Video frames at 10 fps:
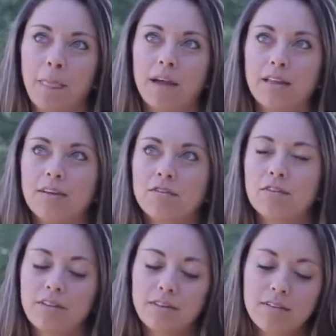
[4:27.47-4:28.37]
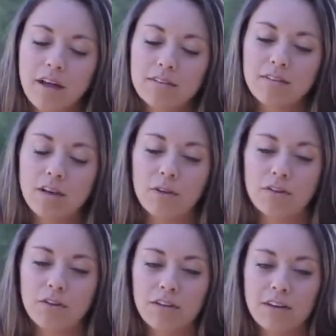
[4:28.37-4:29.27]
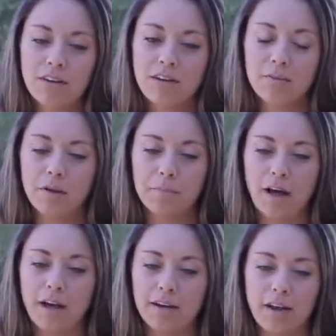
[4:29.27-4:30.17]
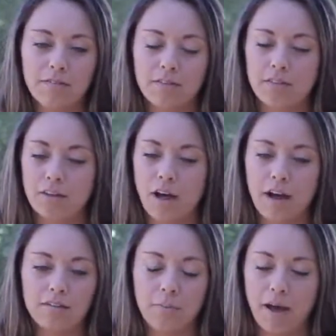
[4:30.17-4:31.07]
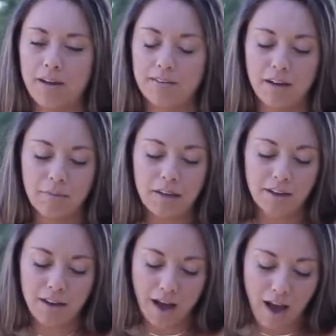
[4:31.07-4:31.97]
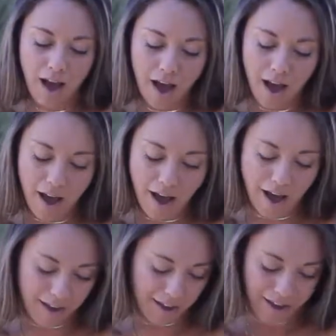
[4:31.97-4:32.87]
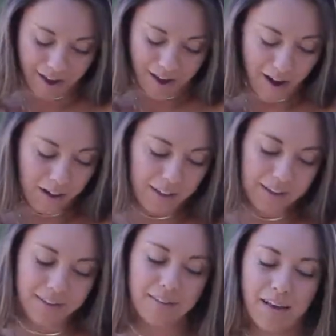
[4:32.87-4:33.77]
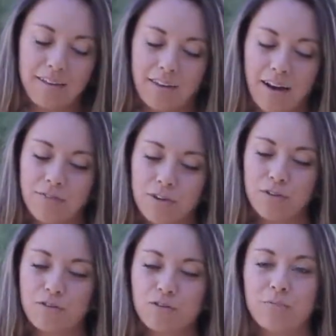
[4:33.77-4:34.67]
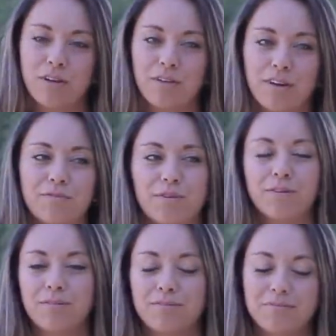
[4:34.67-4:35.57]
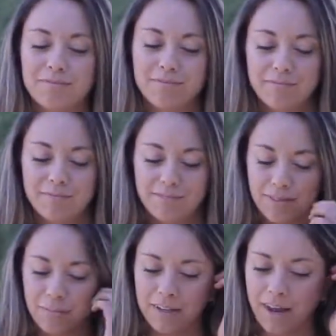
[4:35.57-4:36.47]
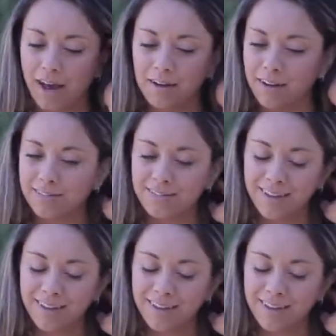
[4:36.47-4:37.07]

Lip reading: these lessons that we learn here can be applied in every single aspect. I mean, all I can say is that I feel extremely grateful to be an addict.